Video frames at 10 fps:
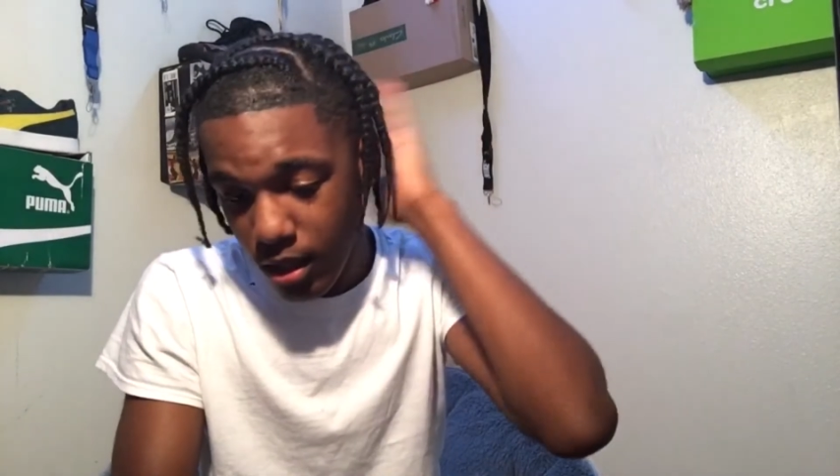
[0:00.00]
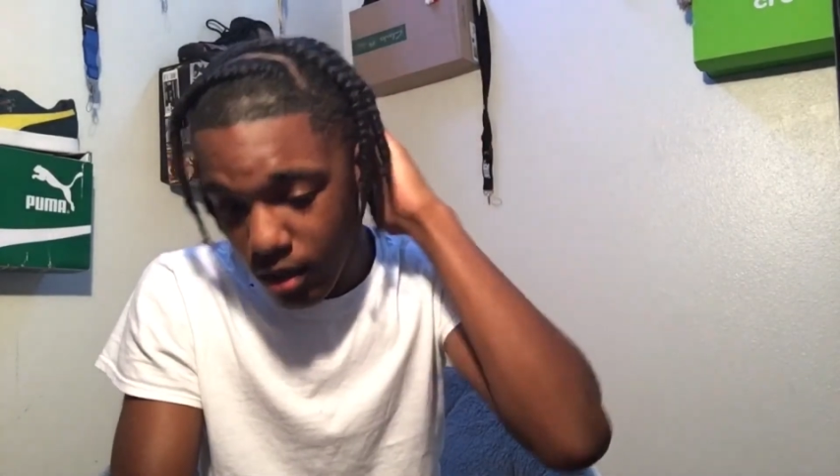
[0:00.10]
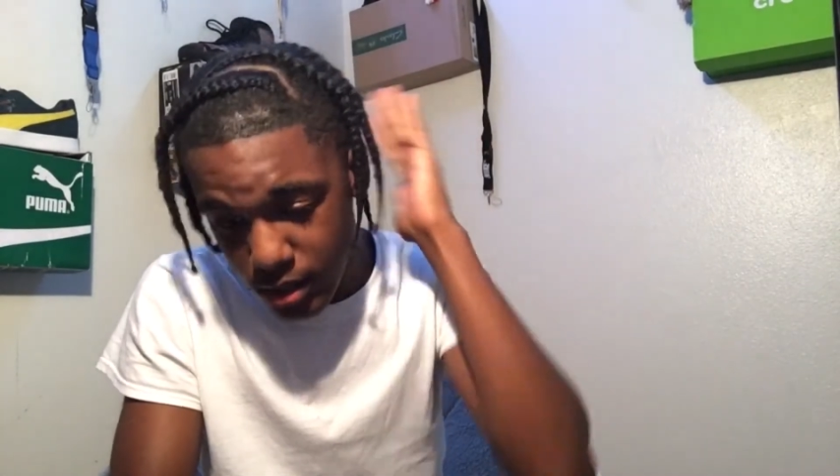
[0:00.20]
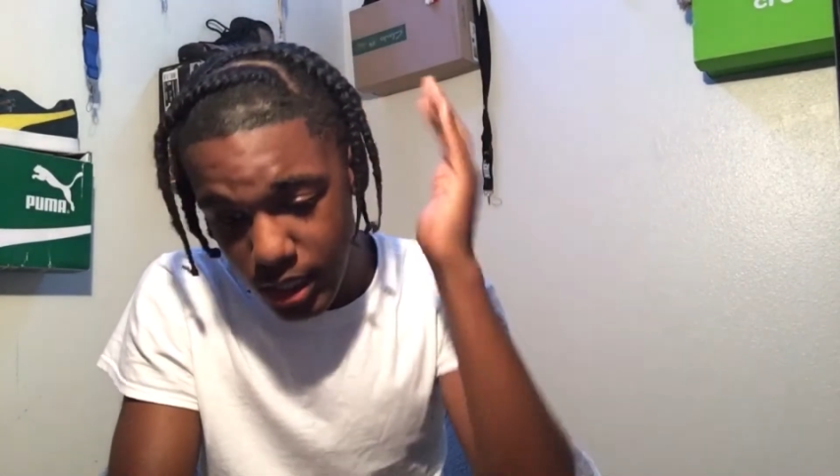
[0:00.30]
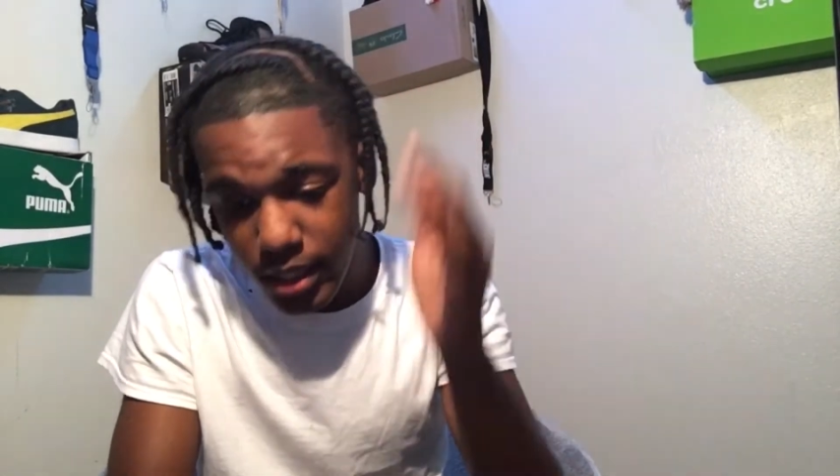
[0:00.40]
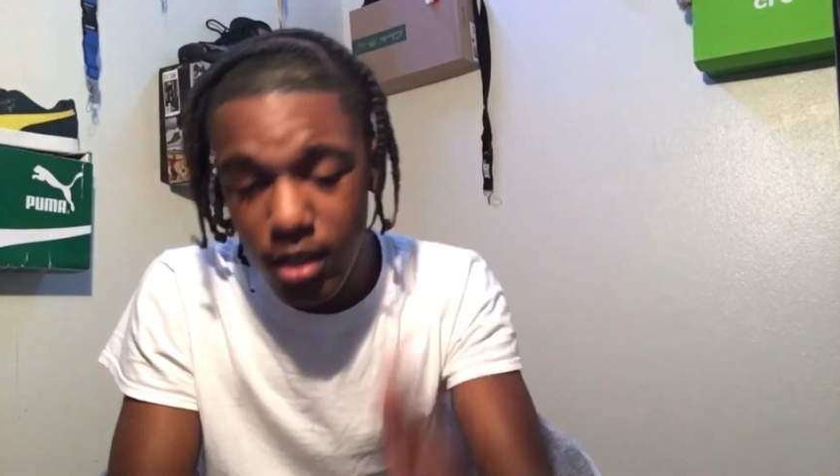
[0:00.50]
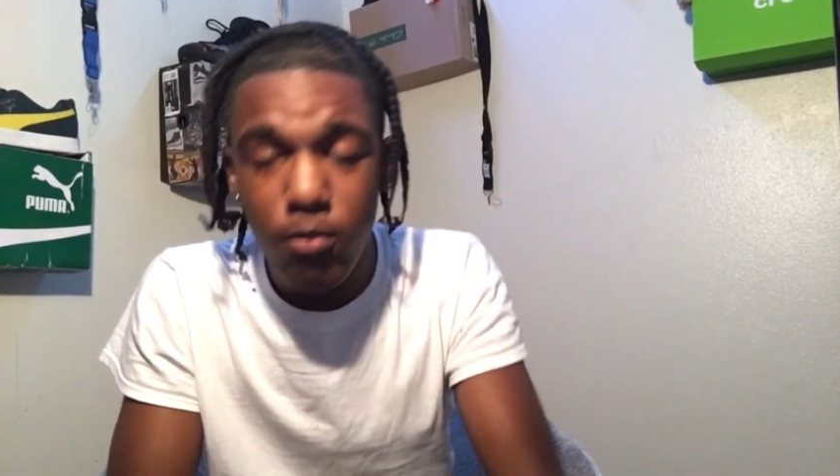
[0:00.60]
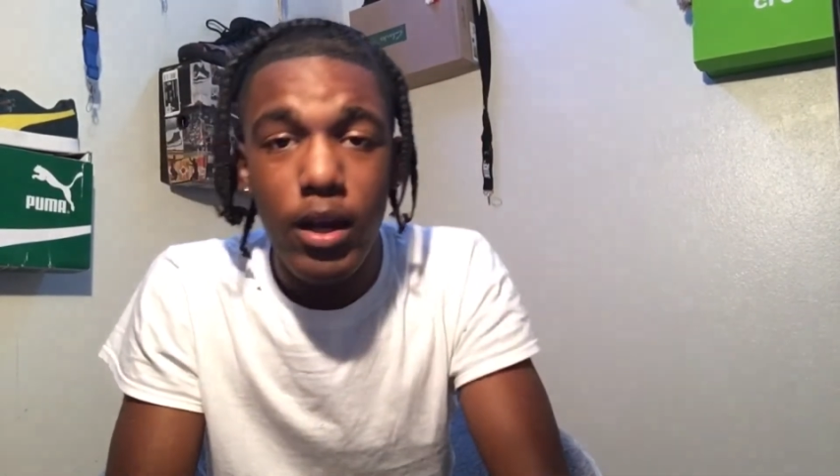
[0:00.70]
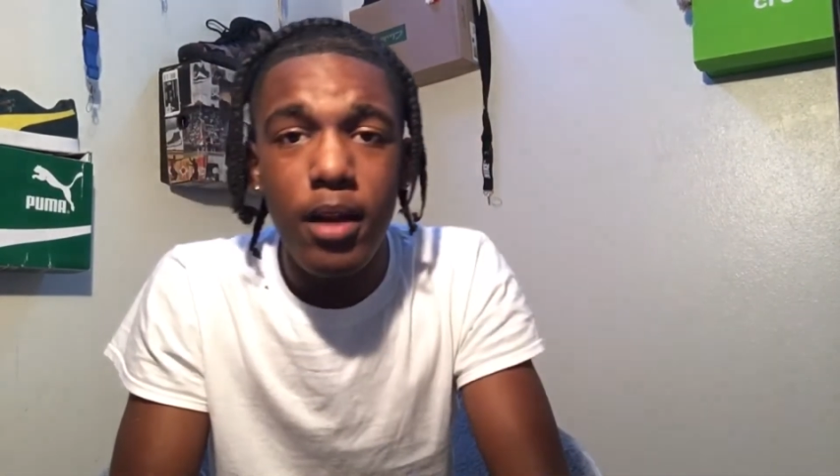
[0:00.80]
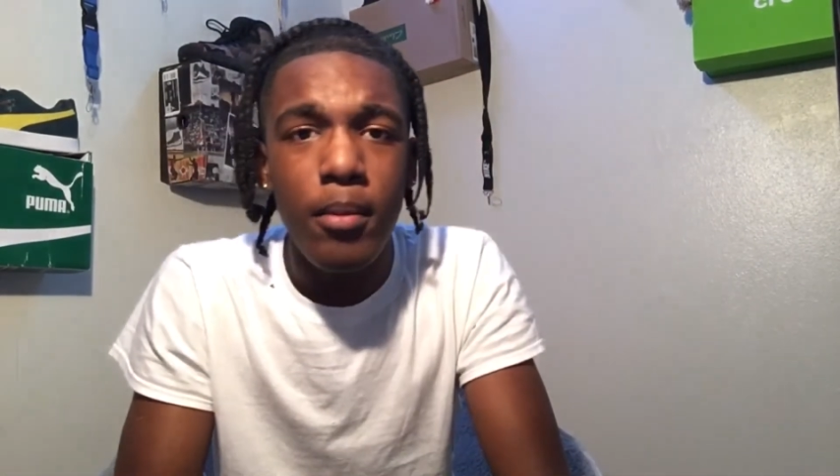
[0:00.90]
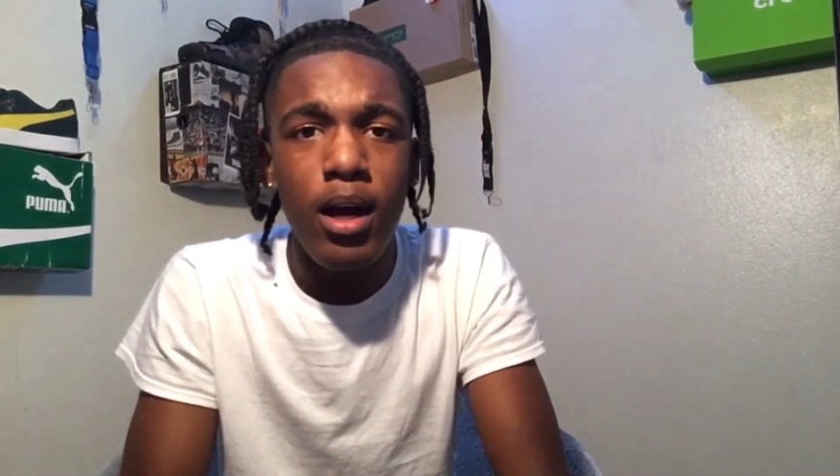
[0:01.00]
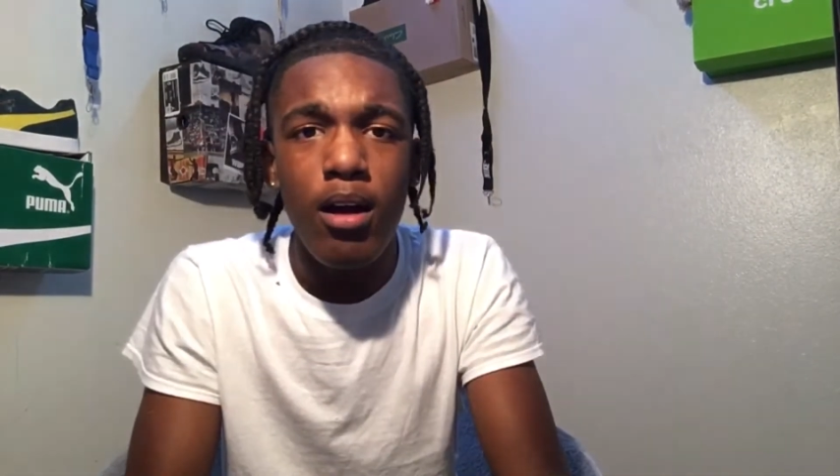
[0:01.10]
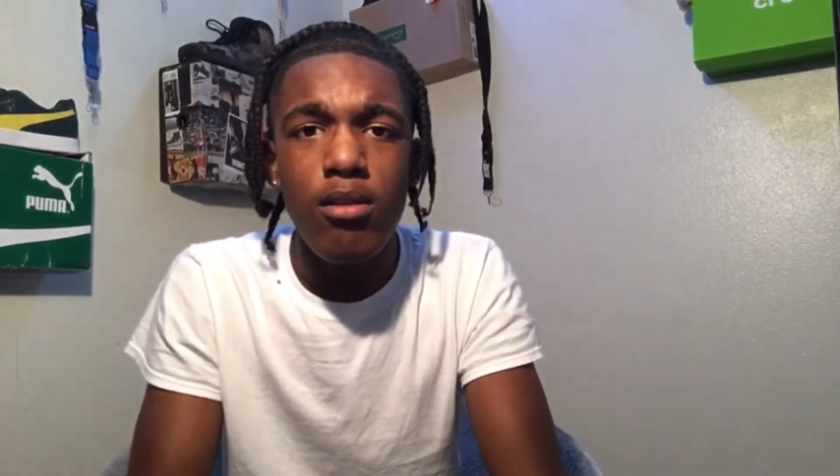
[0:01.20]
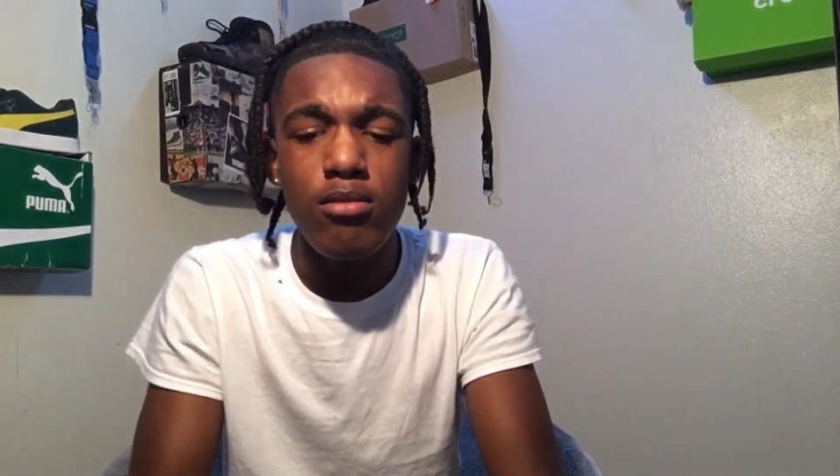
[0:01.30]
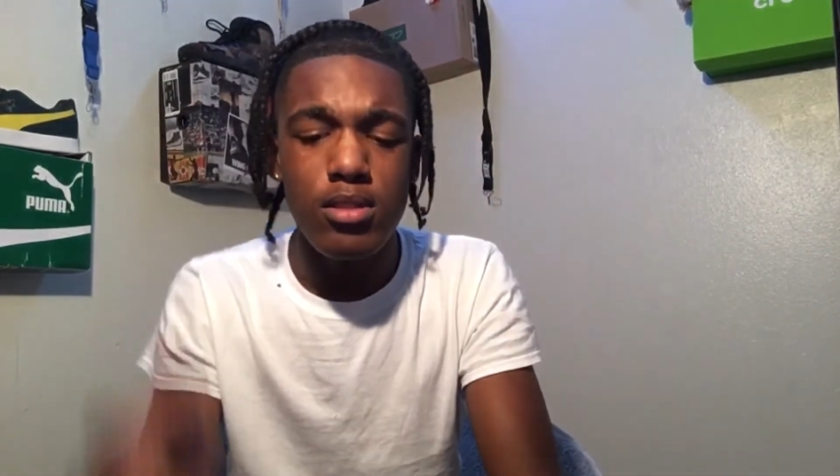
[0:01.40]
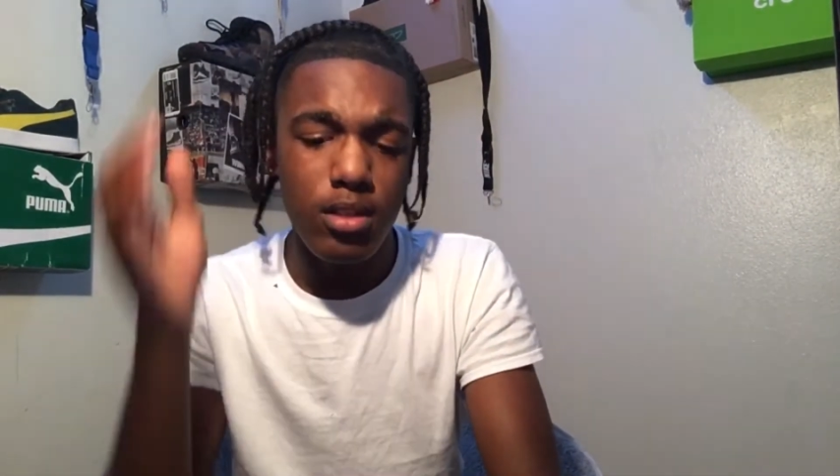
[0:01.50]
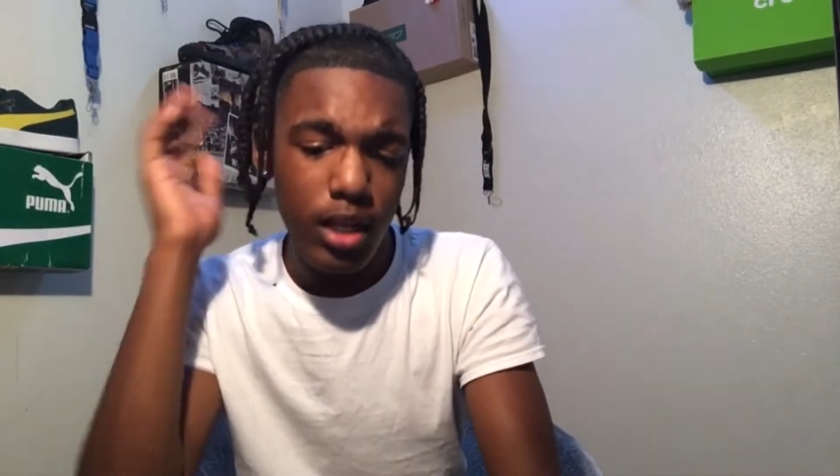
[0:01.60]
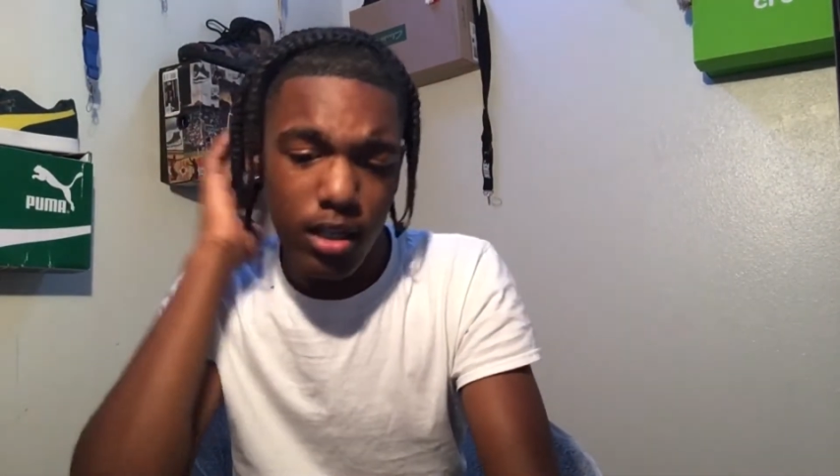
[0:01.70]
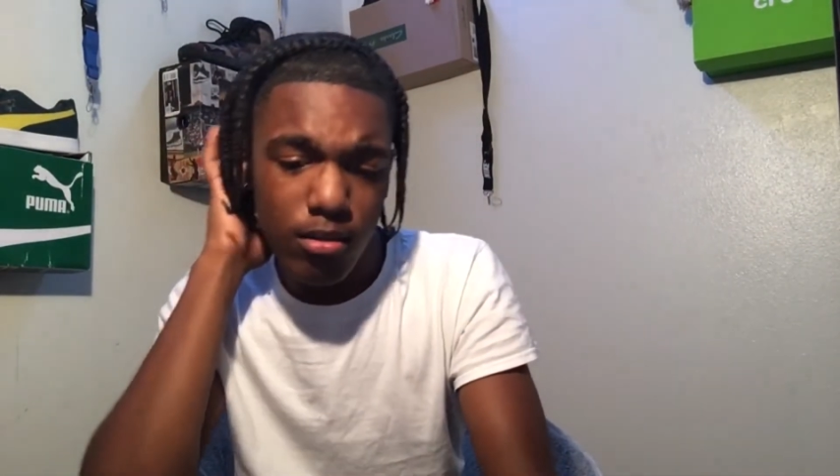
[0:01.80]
Hey, like, I'm rating my own, so like,